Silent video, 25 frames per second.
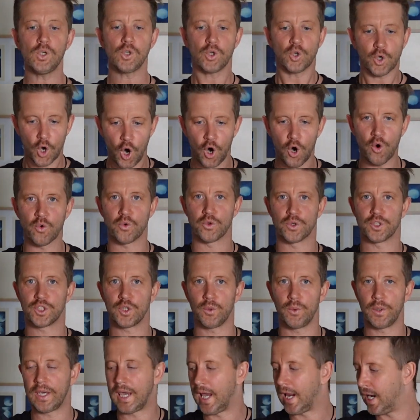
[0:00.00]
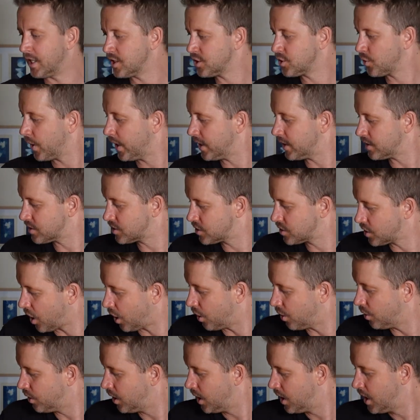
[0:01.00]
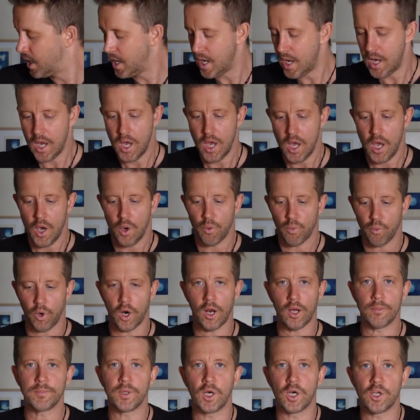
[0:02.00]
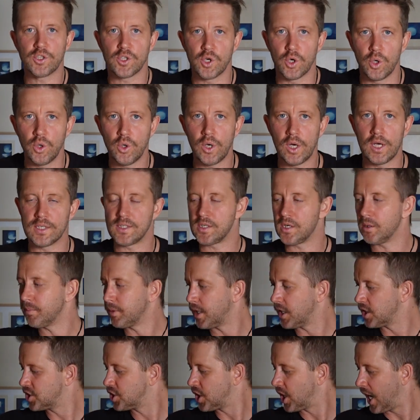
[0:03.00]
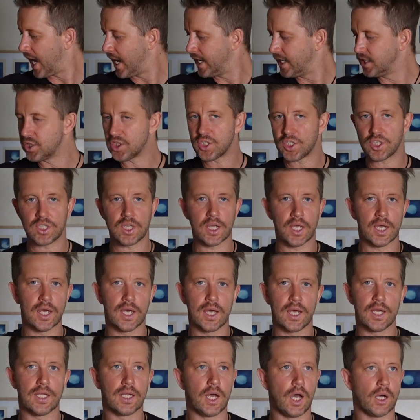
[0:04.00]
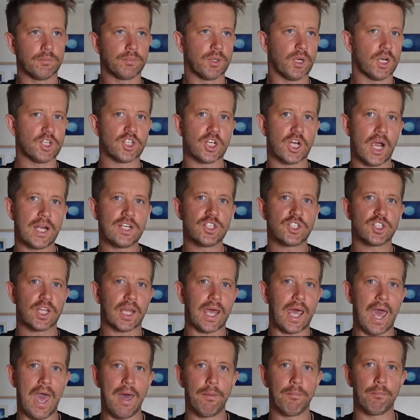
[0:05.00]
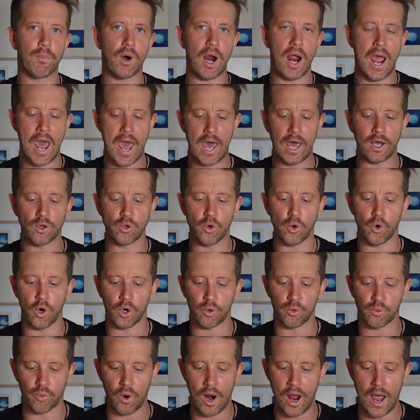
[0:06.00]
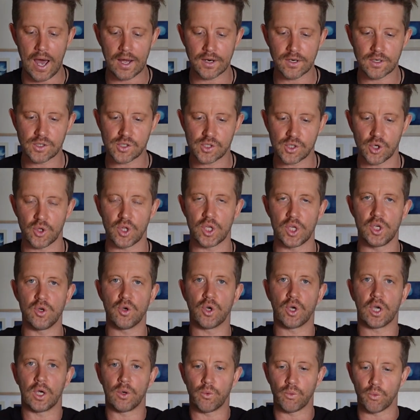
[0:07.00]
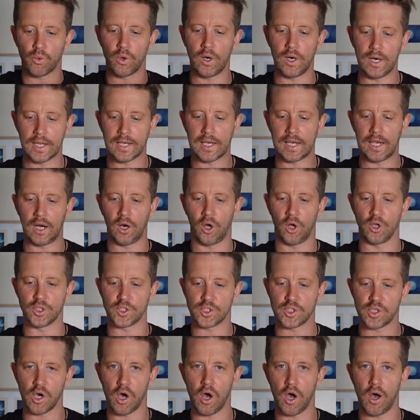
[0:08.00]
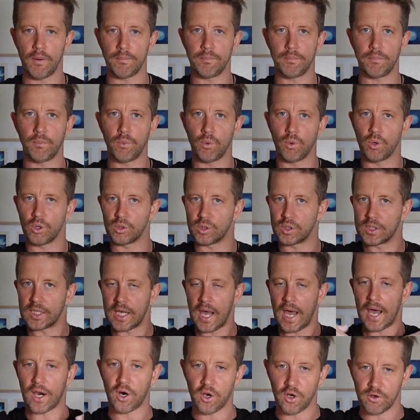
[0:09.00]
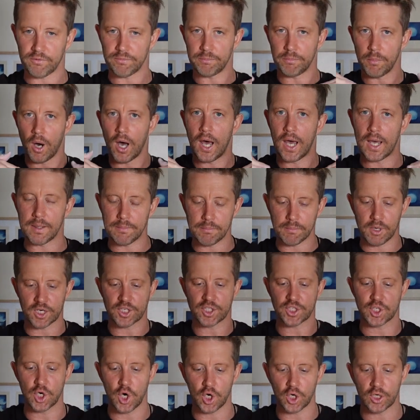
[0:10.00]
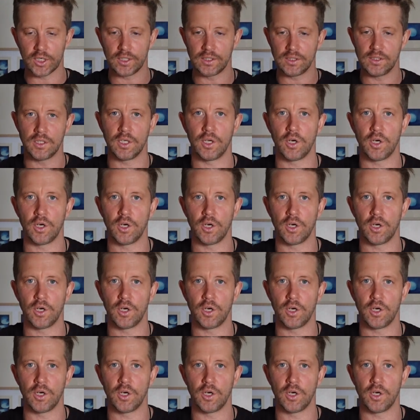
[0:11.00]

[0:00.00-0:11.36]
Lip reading: Cool, shall we get into it? So what I'm going to do is I'm going to change the camera angle around so that you can really get on top, or cut off my schnoggin.